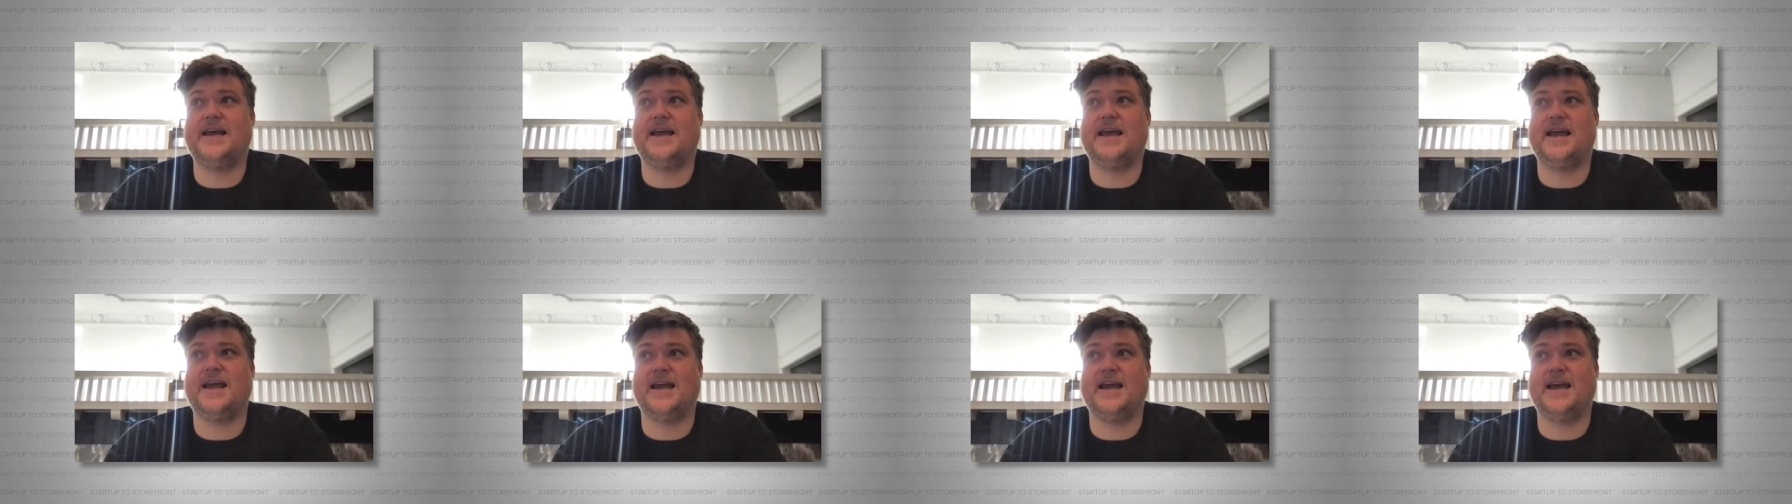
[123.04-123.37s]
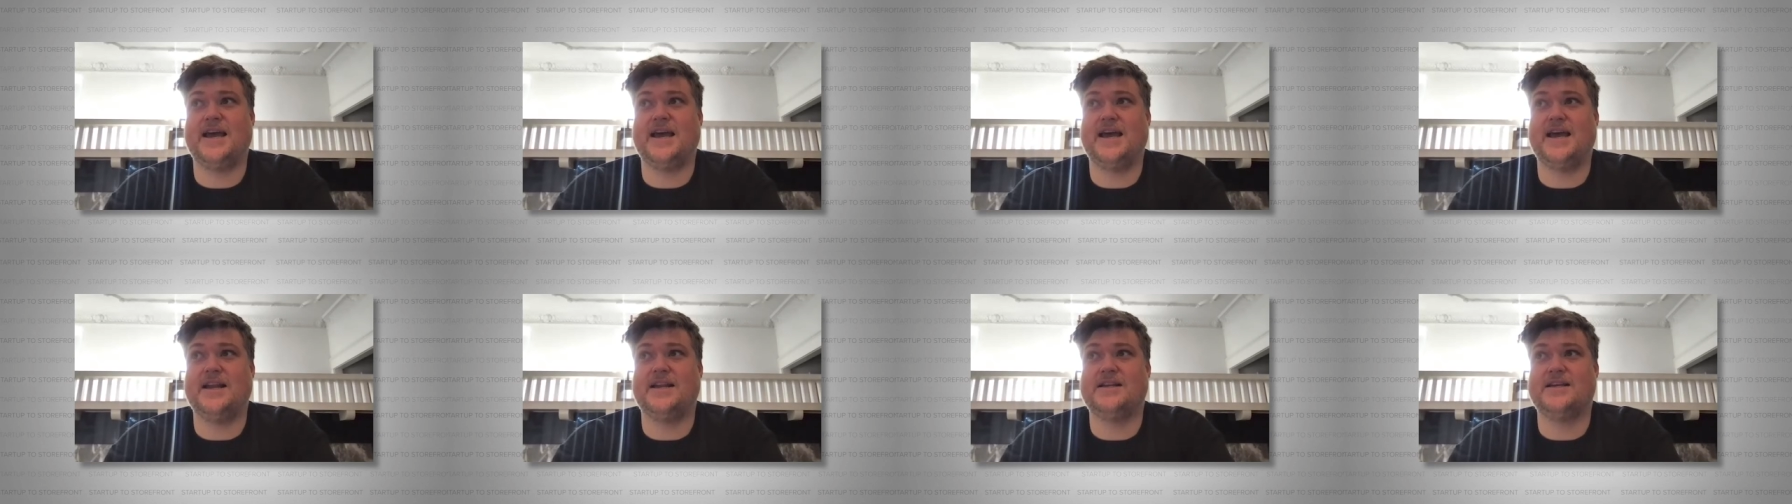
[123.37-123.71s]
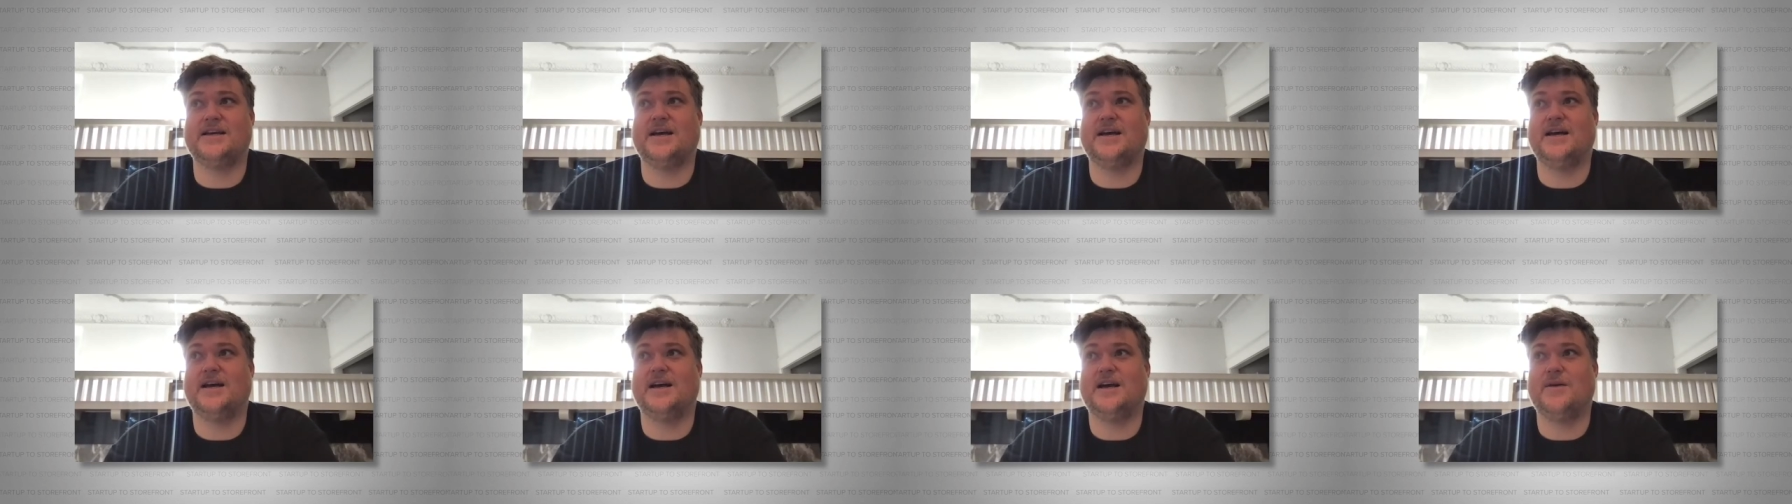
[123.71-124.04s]
and
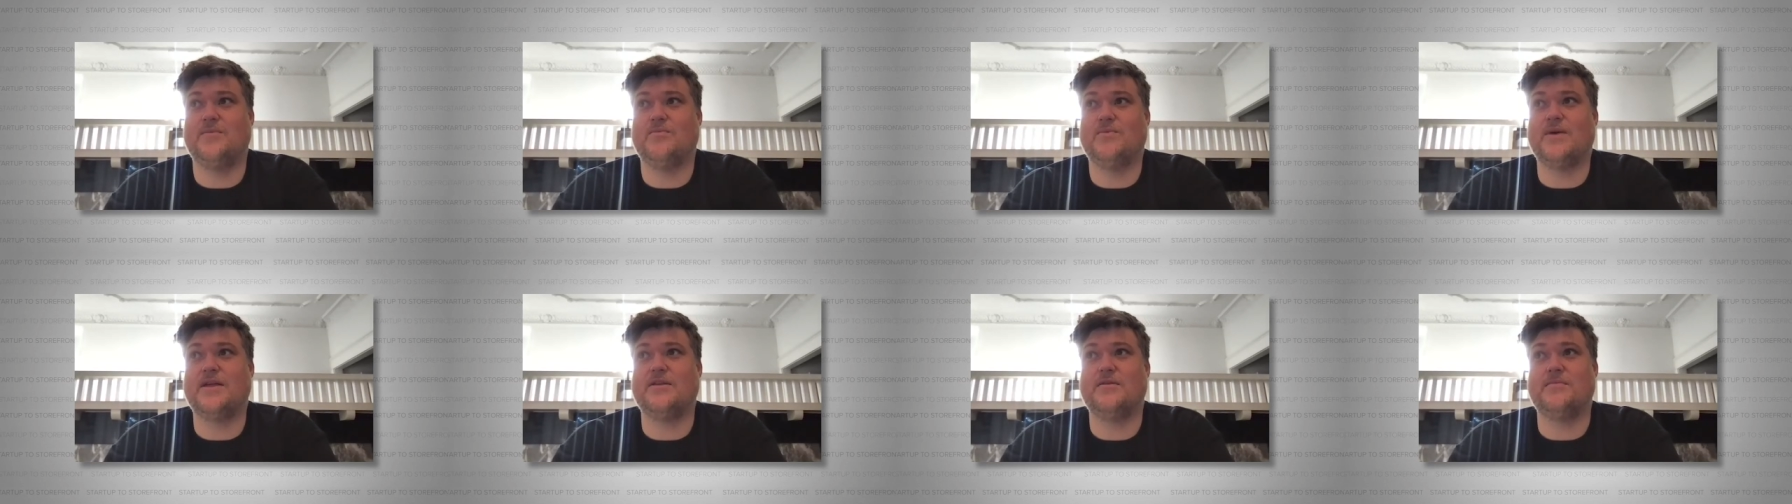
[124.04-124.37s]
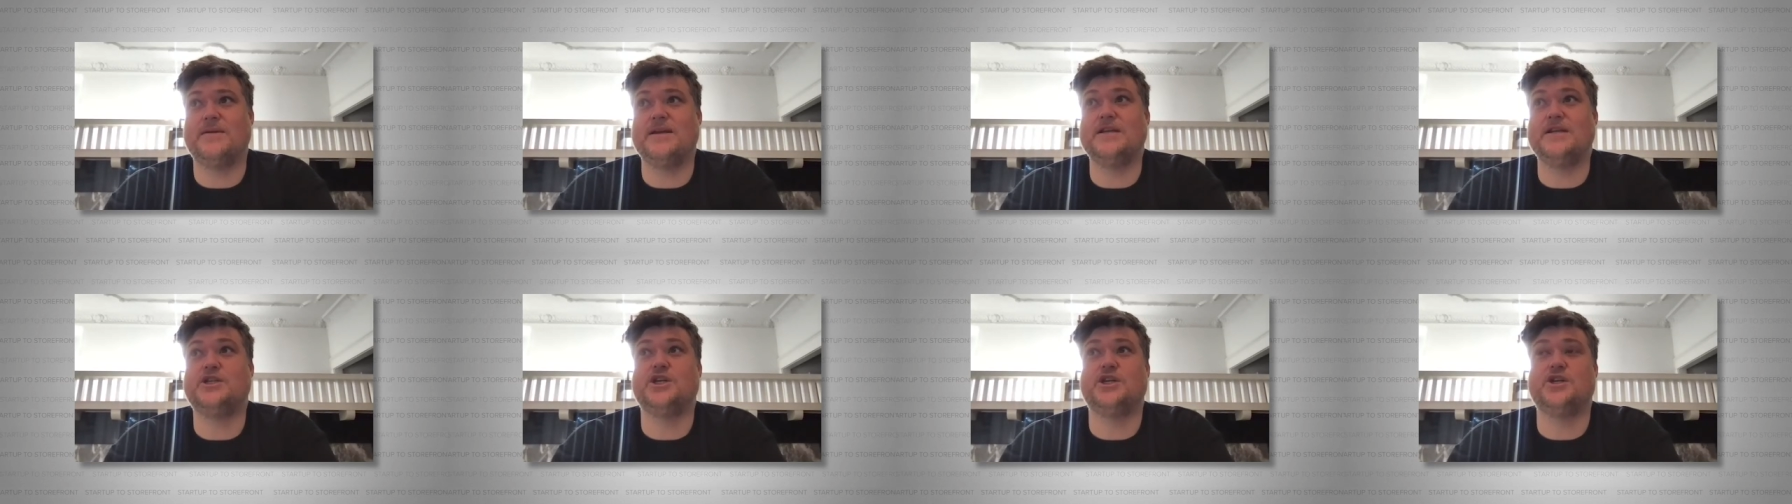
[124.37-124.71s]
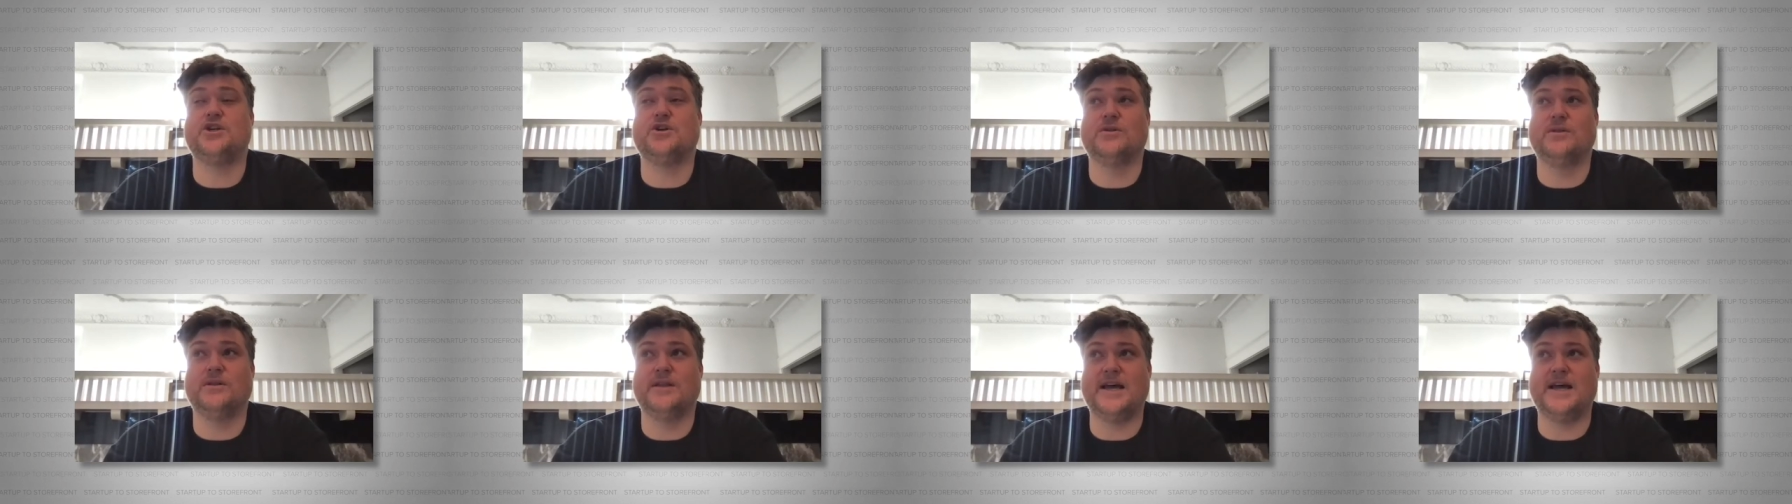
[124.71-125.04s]
um, rather be
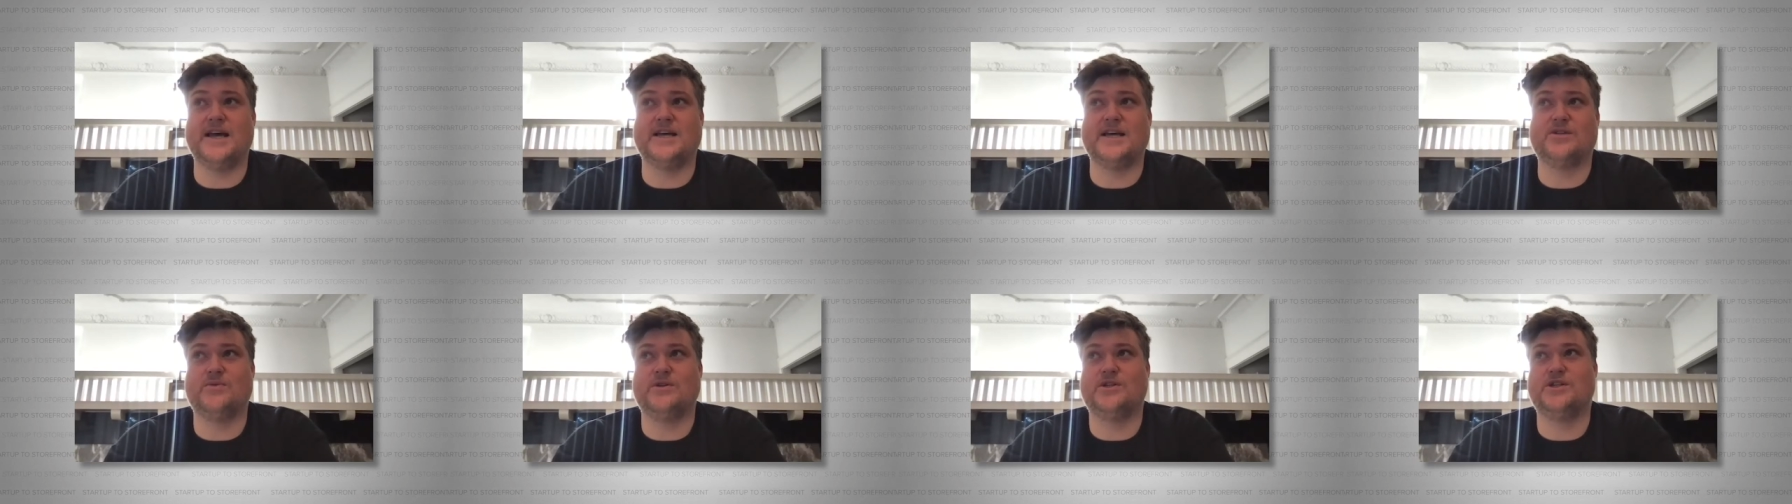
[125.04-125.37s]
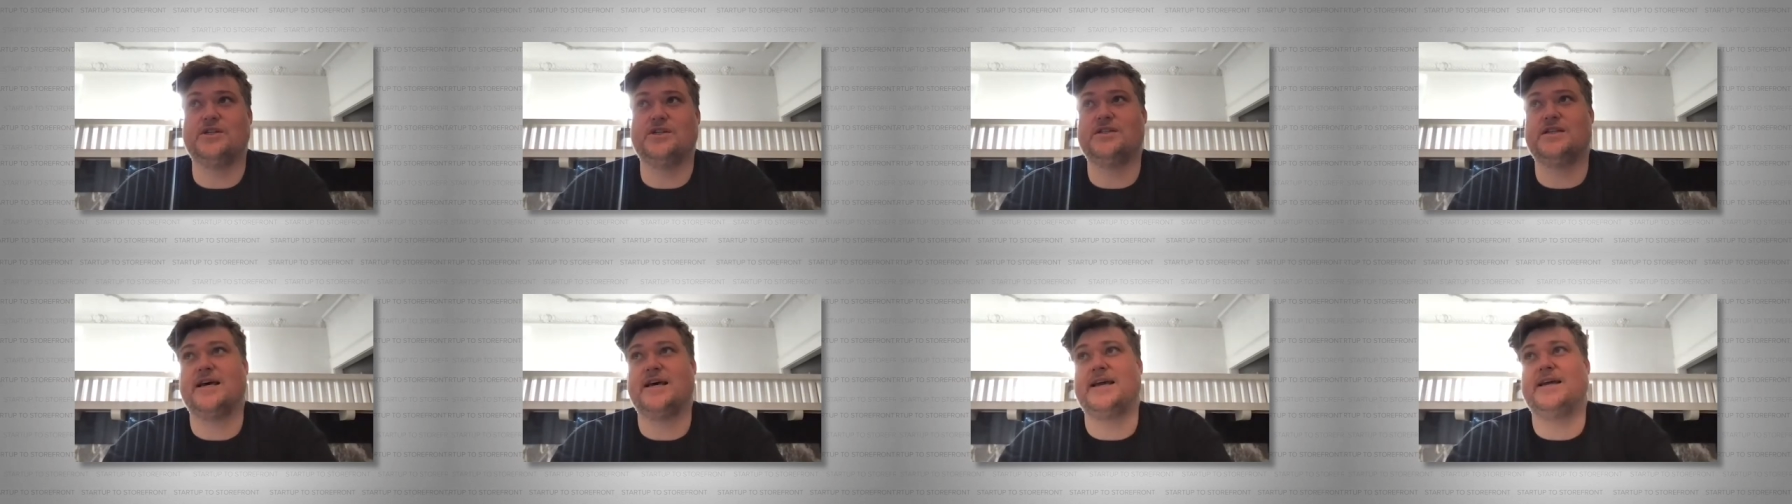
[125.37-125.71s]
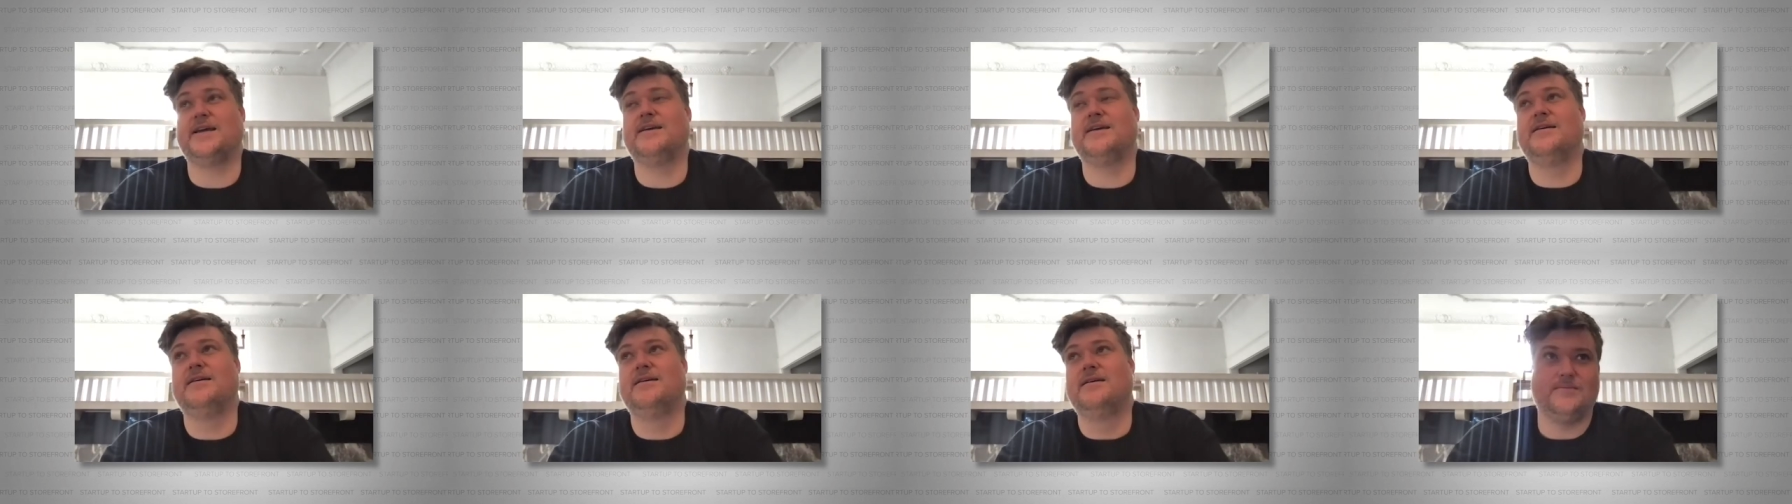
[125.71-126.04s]
genderless, which is like